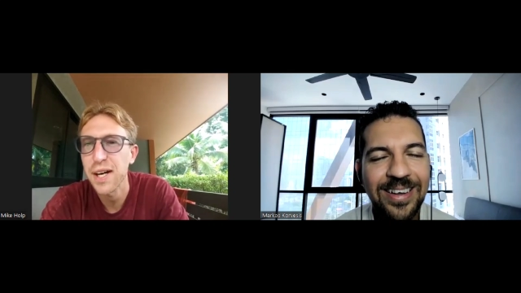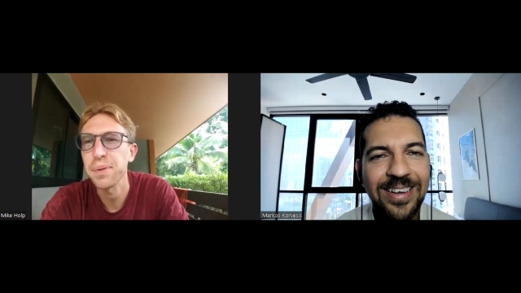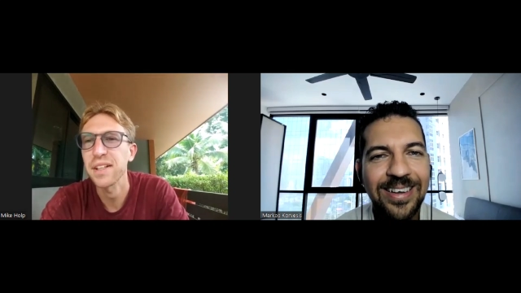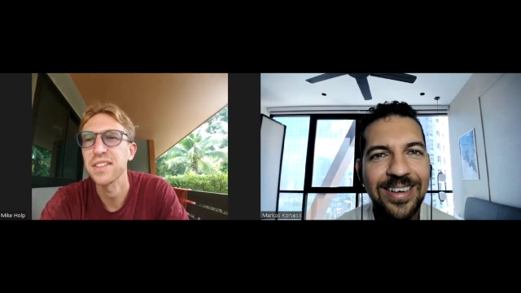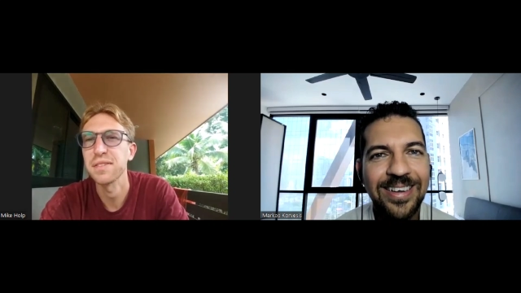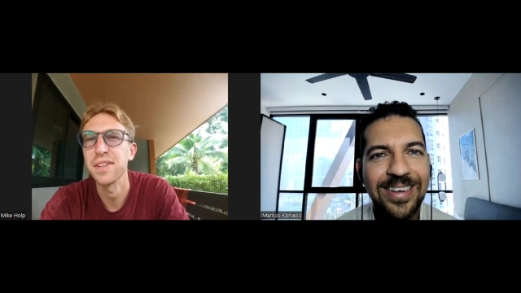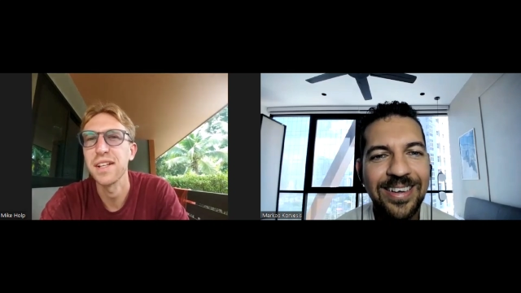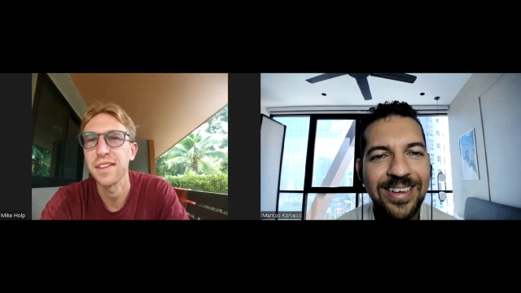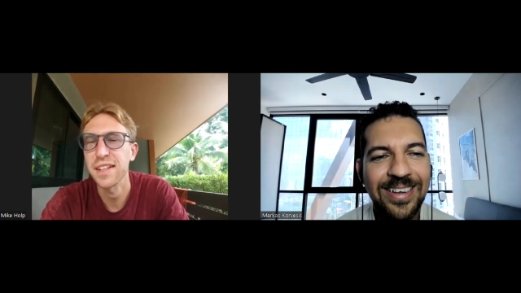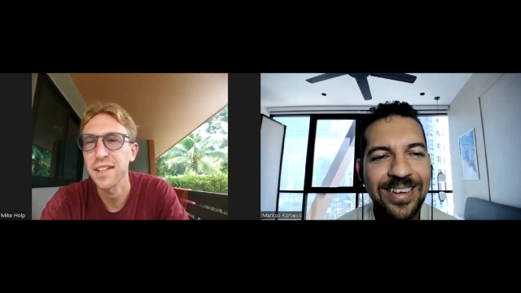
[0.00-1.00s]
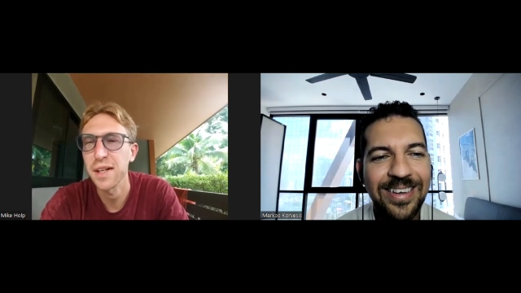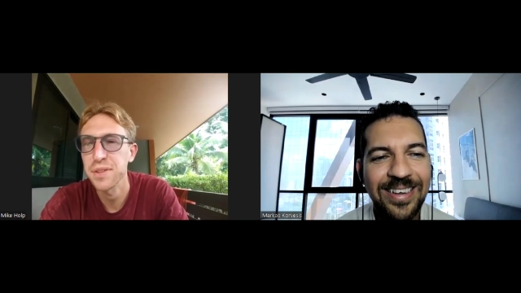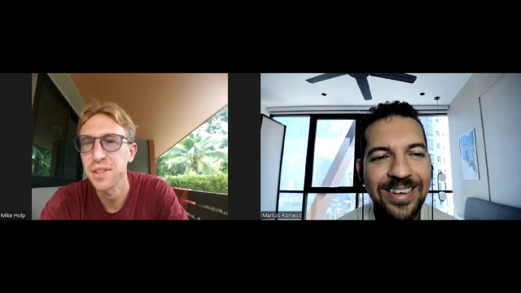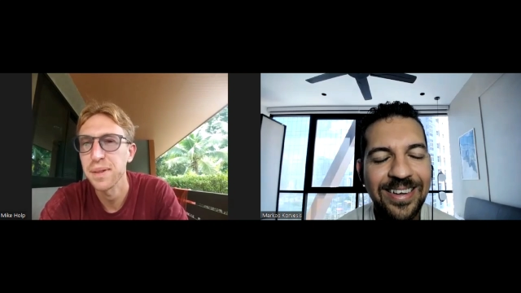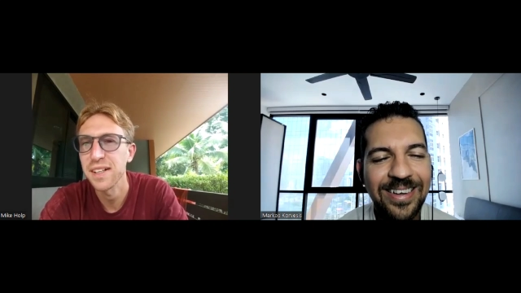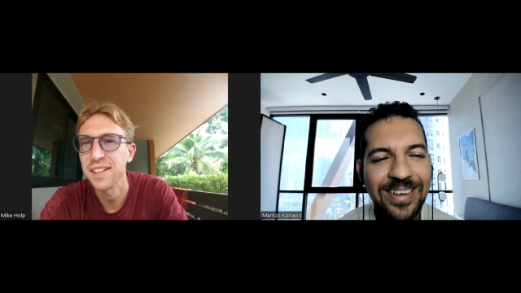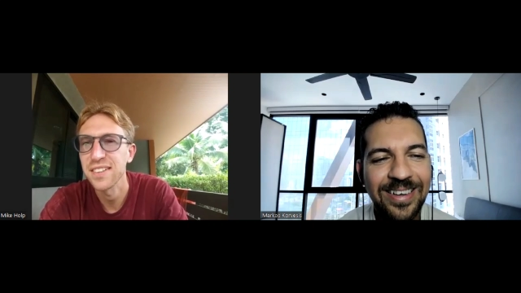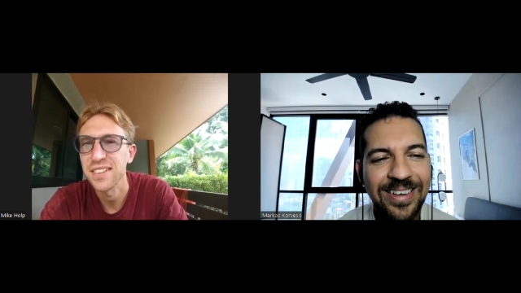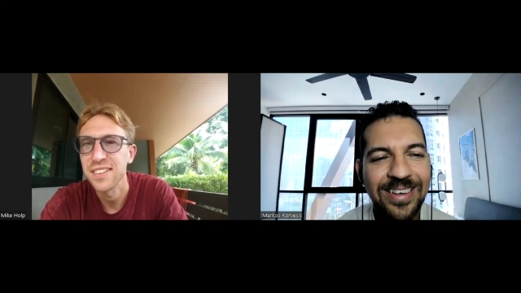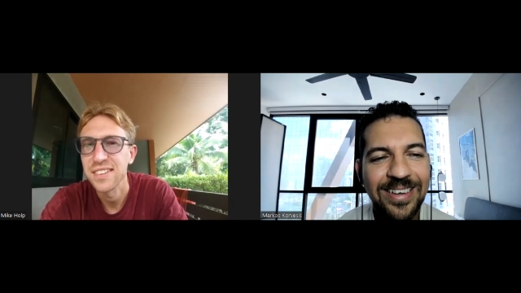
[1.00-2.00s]
Speaker 1: topics if anything comes to
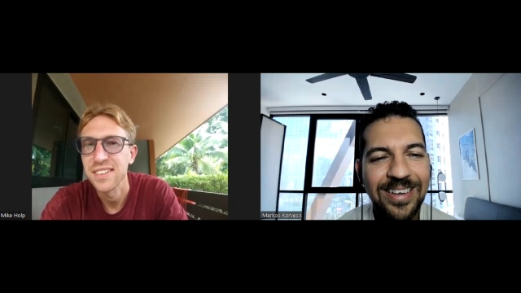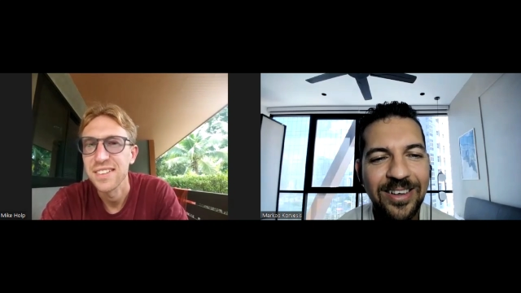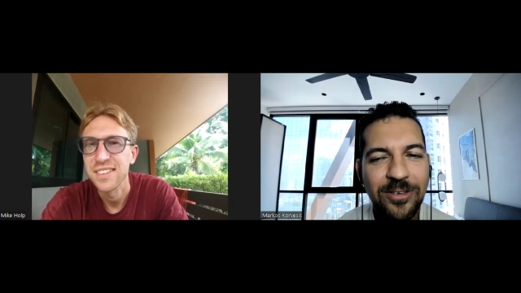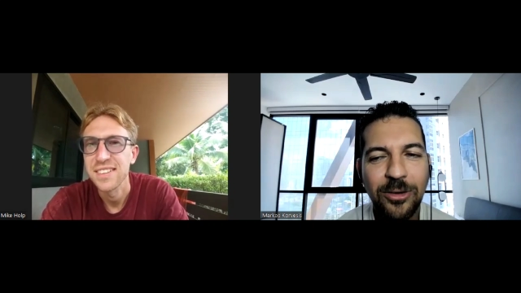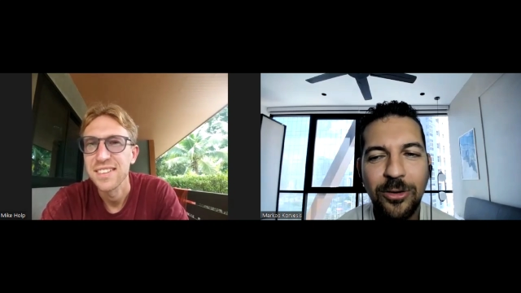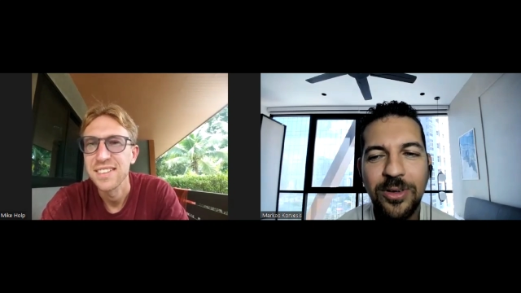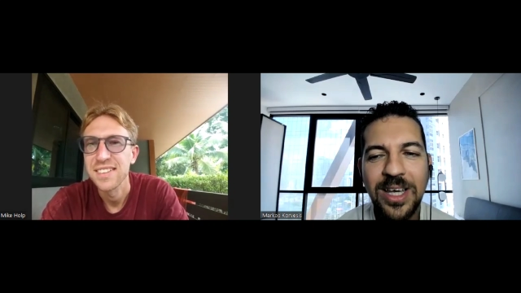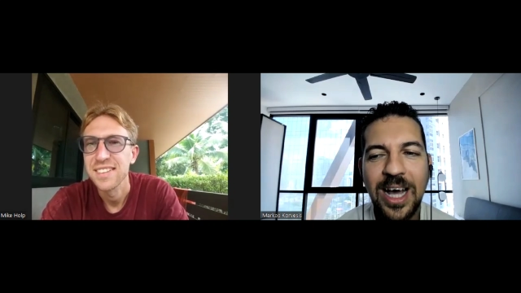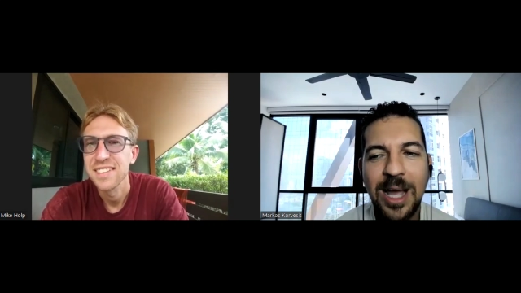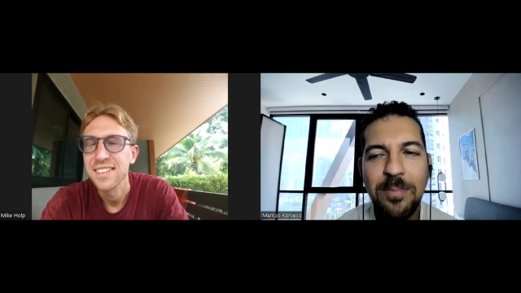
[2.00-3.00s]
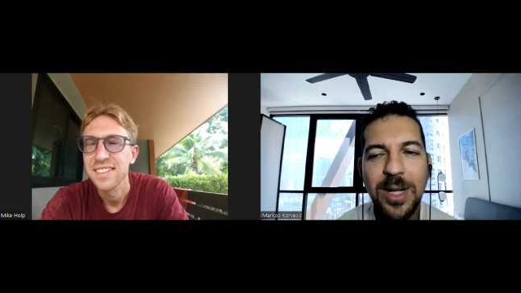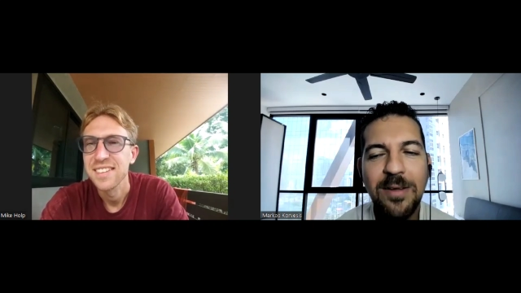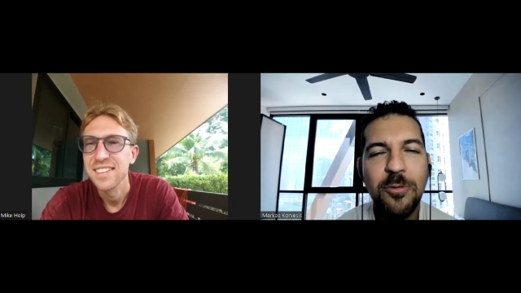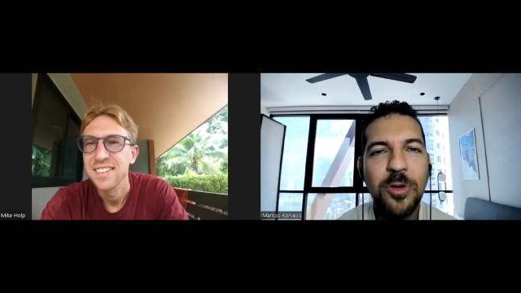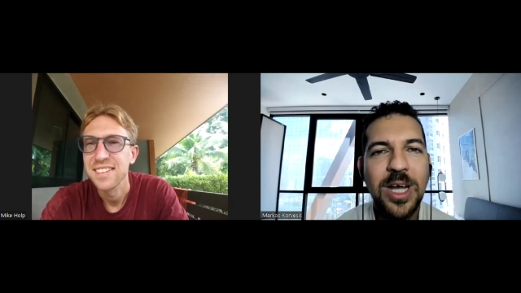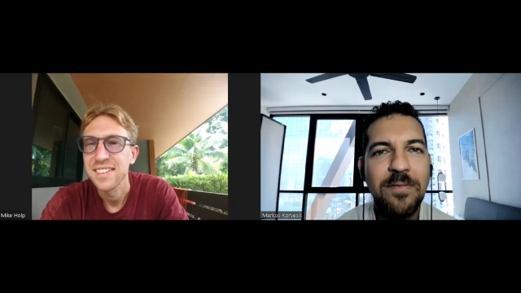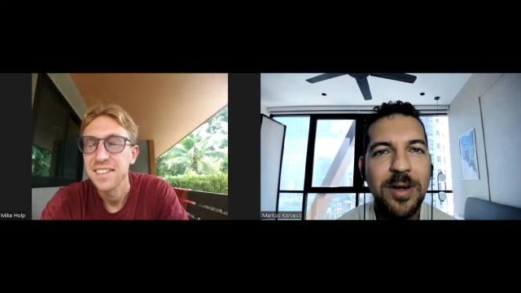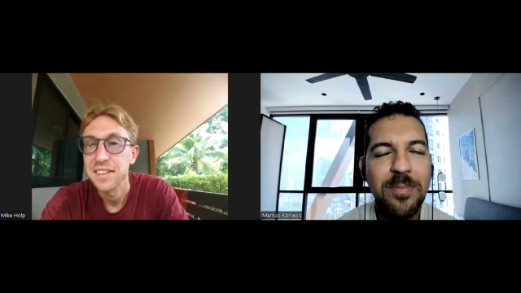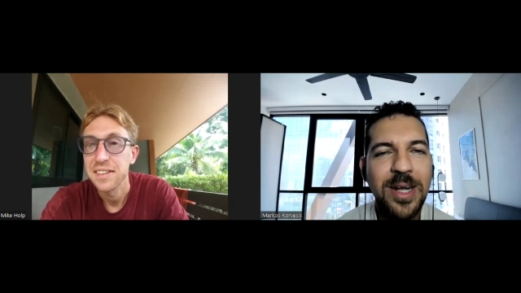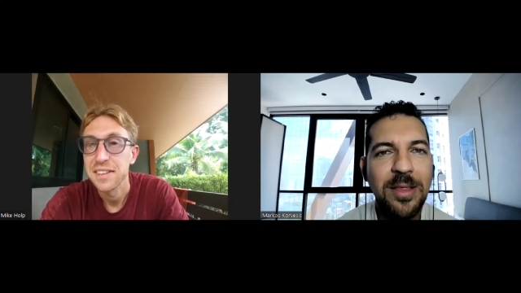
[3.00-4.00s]
mind.
Speaker 2: So yeah, I believe we
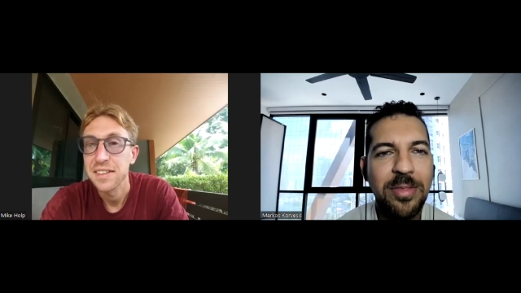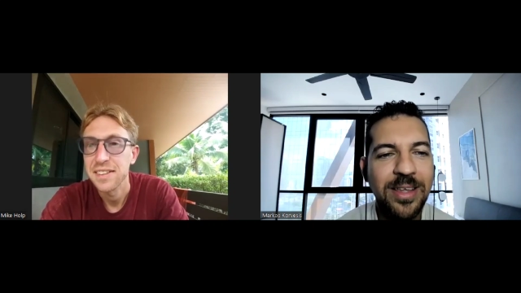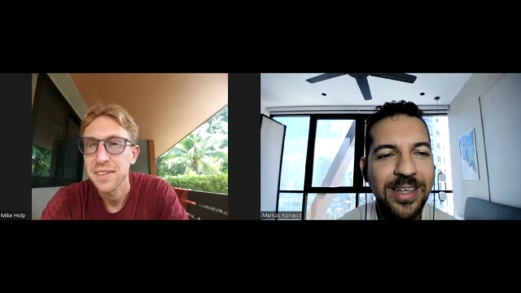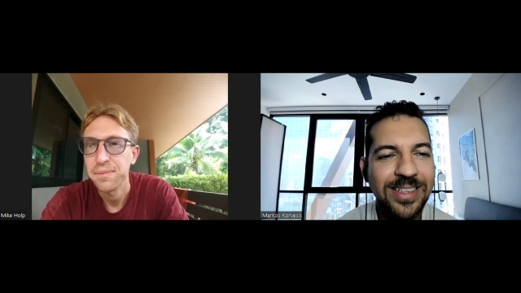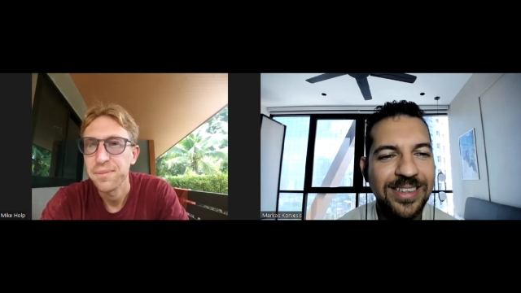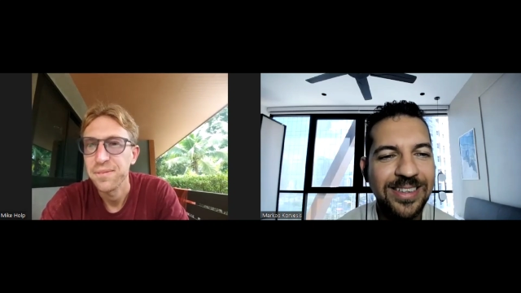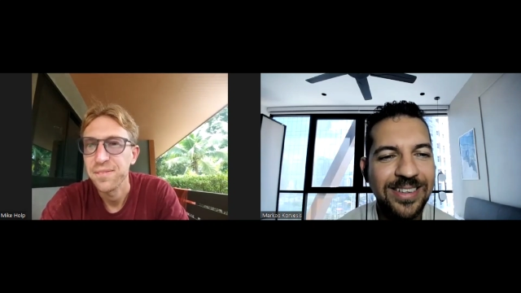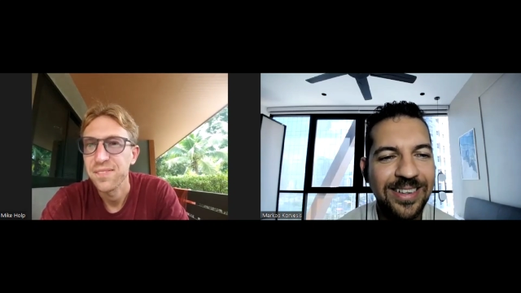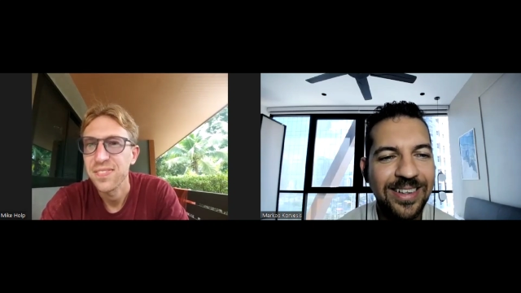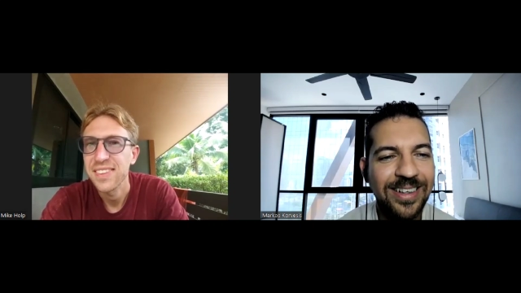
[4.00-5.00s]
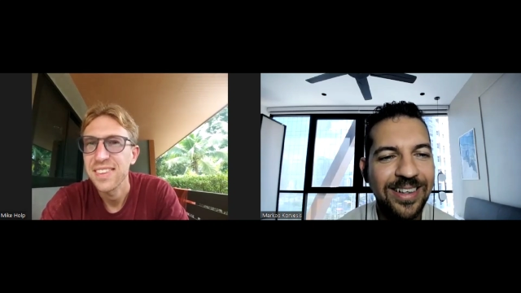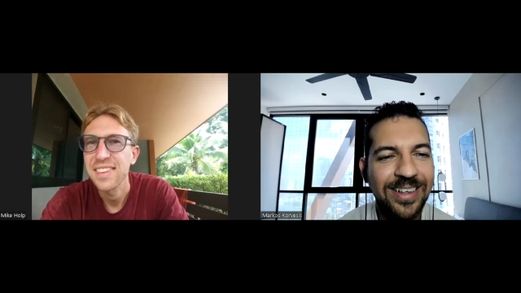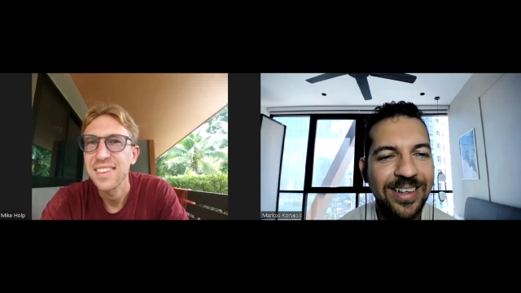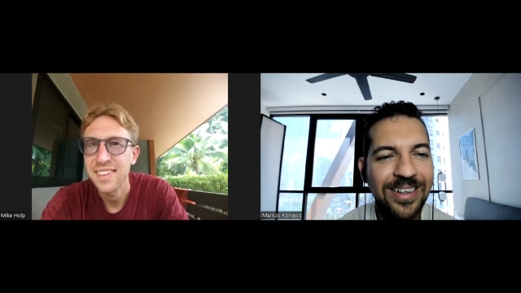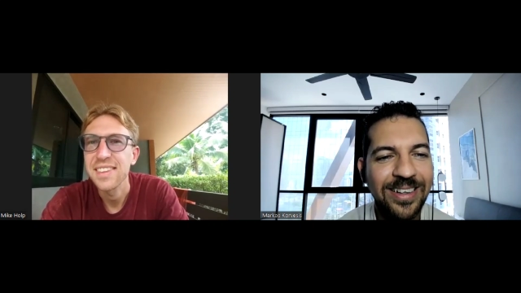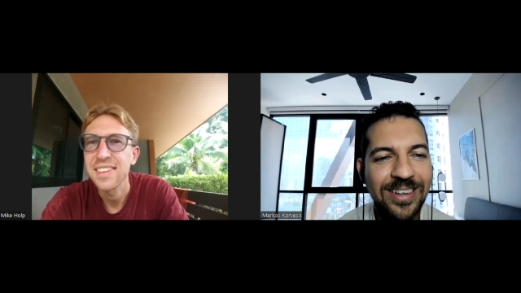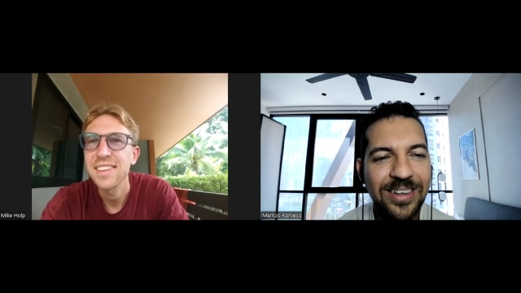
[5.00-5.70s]
covered many things. Uh,